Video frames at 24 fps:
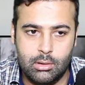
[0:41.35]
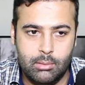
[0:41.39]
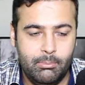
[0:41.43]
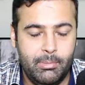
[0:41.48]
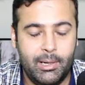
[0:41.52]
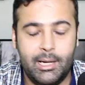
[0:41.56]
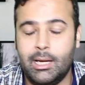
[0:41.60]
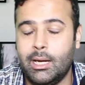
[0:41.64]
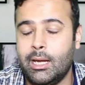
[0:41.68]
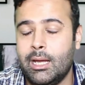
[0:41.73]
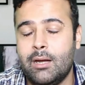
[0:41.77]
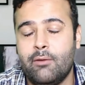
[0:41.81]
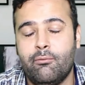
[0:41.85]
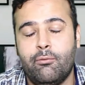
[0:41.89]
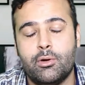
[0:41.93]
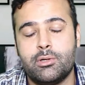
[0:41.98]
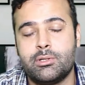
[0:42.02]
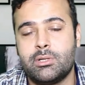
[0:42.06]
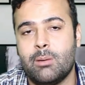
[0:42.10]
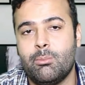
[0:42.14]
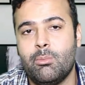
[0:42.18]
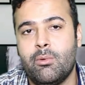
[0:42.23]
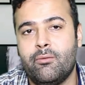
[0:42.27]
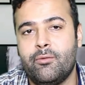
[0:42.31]
But again, for
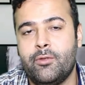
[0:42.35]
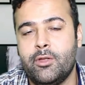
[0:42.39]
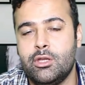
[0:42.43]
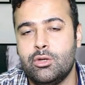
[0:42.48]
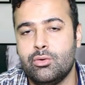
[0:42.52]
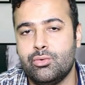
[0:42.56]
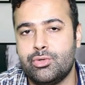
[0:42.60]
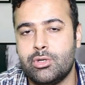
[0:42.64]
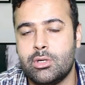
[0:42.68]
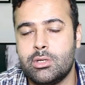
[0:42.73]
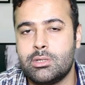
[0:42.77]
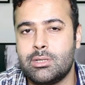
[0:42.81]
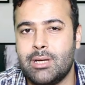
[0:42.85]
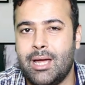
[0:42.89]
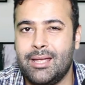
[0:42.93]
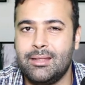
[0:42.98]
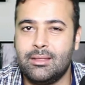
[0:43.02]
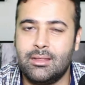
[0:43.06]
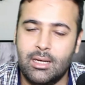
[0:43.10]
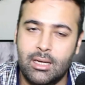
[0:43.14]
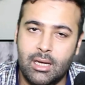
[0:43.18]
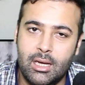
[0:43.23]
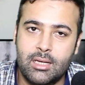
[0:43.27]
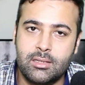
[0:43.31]
some of the users, I
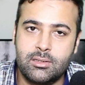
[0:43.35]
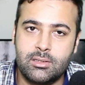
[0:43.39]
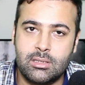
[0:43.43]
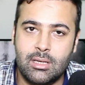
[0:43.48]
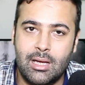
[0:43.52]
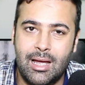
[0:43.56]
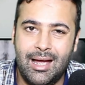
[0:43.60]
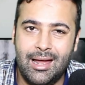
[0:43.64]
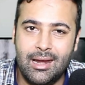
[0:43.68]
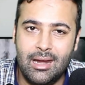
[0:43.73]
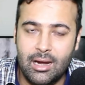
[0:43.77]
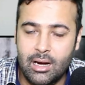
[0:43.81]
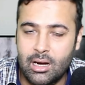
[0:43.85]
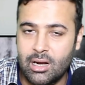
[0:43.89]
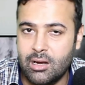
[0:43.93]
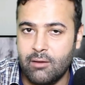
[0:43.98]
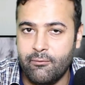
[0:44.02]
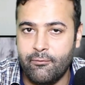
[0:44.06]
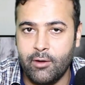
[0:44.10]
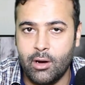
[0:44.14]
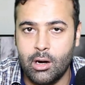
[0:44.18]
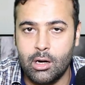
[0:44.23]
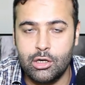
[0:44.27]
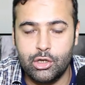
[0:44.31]
think it's a little
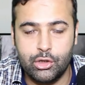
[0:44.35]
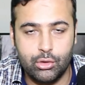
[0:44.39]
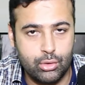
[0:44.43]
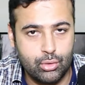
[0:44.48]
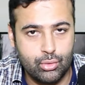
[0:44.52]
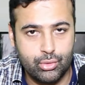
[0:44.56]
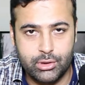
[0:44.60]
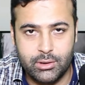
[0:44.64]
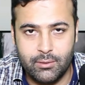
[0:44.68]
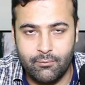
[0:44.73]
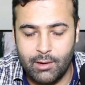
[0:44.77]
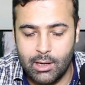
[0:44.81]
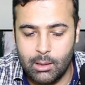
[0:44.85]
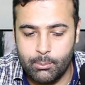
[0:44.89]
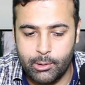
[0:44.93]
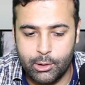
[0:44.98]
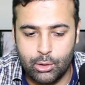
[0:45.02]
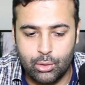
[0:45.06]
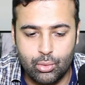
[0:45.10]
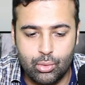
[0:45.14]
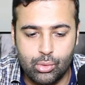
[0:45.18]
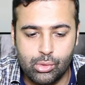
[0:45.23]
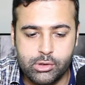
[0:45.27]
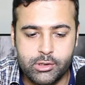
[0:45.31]
difficult to use developer
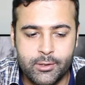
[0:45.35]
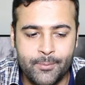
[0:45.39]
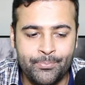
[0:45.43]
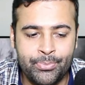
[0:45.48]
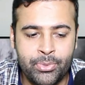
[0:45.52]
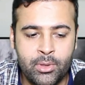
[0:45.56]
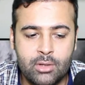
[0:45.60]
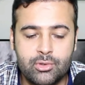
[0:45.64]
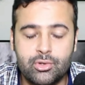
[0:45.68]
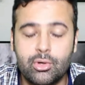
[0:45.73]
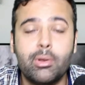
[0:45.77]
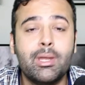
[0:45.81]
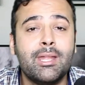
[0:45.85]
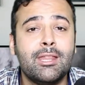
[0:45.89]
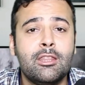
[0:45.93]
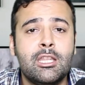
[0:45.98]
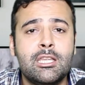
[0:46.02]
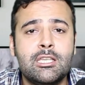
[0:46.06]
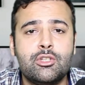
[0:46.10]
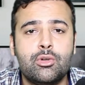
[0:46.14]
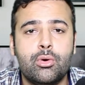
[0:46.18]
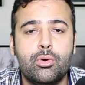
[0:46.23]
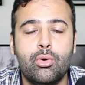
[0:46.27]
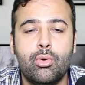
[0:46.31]
tools. So in
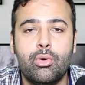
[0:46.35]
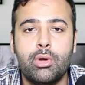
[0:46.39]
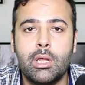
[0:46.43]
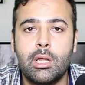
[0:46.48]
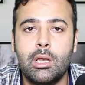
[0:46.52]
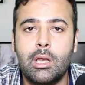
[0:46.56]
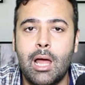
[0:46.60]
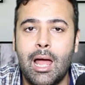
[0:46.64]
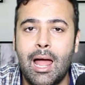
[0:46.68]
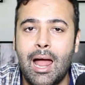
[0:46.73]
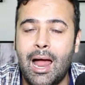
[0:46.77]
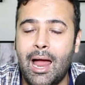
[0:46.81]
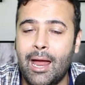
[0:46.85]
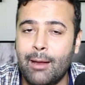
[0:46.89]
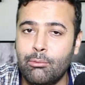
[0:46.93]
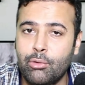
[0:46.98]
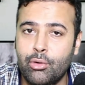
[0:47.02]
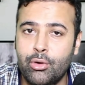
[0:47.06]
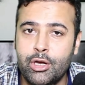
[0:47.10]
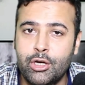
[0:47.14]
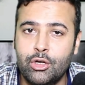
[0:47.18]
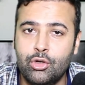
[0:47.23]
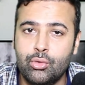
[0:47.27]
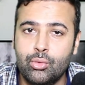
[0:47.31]
this tutorial, I'm
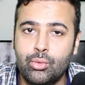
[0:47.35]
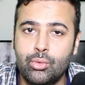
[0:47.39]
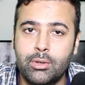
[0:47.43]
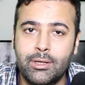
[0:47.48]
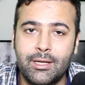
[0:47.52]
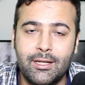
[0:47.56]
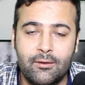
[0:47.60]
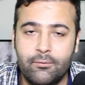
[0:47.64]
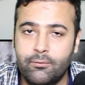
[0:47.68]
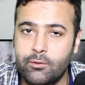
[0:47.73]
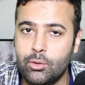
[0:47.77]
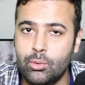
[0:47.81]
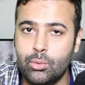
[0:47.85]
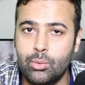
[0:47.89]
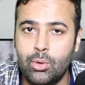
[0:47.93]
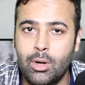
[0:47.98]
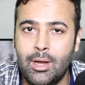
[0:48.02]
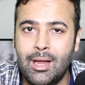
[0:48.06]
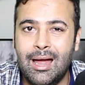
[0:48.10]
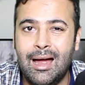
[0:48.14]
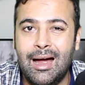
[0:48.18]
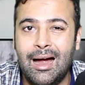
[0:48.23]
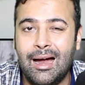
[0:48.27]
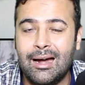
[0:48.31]
going to give you
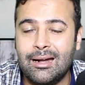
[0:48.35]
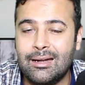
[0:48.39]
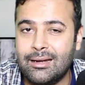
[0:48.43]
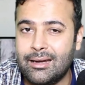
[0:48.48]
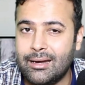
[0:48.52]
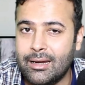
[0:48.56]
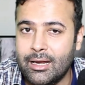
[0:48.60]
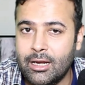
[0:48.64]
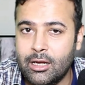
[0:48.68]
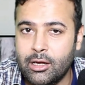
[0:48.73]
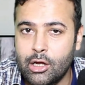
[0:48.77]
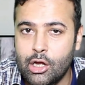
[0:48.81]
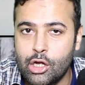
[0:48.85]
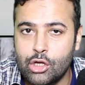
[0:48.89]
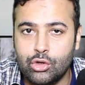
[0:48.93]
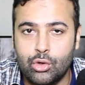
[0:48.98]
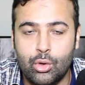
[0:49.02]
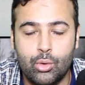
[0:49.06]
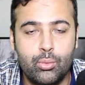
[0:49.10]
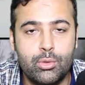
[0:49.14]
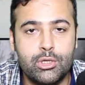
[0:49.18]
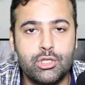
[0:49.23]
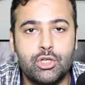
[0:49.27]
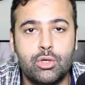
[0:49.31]
a trick
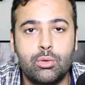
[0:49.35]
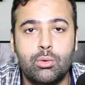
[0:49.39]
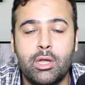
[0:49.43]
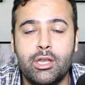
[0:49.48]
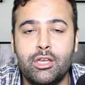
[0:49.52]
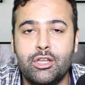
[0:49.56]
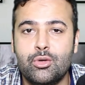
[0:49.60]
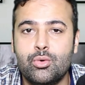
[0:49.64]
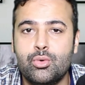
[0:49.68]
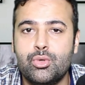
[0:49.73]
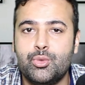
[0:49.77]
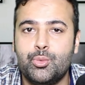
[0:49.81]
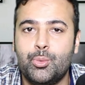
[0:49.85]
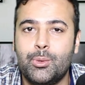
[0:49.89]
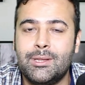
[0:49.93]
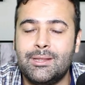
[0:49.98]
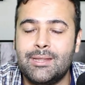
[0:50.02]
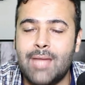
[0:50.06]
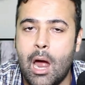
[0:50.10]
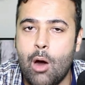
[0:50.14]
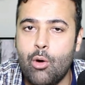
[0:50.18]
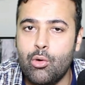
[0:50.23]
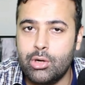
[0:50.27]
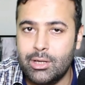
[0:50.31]
through which you can use
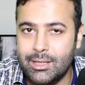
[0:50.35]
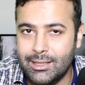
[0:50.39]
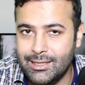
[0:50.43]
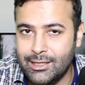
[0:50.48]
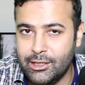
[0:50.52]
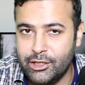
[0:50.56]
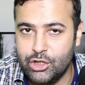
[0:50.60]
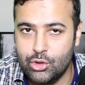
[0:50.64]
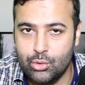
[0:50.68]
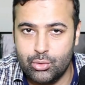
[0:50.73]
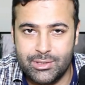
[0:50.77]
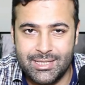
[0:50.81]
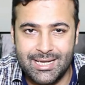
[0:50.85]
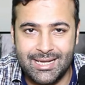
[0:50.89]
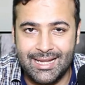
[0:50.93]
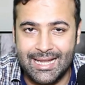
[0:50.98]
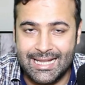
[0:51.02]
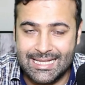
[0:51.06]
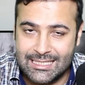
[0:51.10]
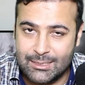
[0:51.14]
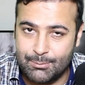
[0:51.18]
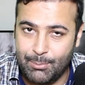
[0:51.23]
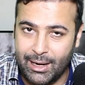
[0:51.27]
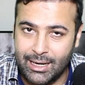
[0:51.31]
without using
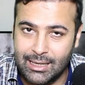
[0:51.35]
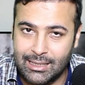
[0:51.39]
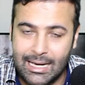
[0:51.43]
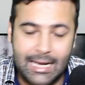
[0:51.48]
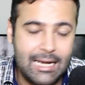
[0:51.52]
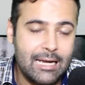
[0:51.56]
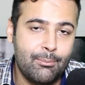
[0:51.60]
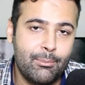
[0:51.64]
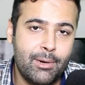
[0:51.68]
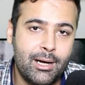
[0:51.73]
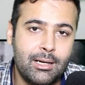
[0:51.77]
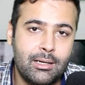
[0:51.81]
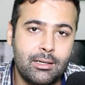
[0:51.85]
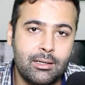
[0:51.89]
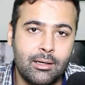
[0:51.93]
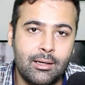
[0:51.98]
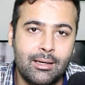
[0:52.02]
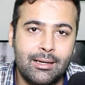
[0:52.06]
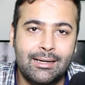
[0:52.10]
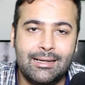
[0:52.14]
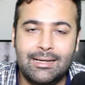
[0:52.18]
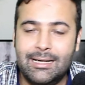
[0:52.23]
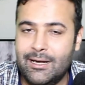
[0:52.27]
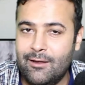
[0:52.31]
inspect element
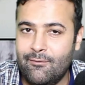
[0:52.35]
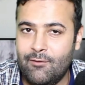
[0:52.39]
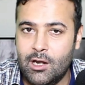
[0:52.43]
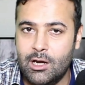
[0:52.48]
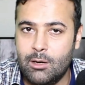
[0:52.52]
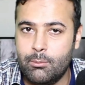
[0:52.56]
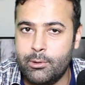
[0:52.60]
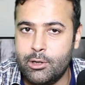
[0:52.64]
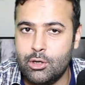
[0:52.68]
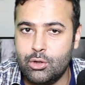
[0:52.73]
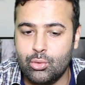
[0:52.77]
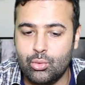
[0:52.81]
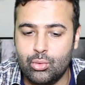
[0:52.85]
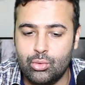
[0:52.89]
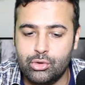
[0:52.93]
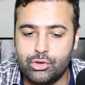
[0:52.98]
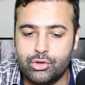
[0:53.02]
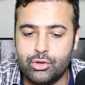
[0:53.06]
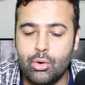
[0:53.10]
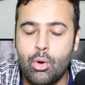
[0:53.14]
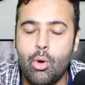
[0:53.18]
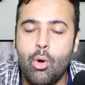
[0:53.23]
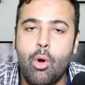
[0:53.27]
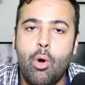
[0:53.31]
developer tools.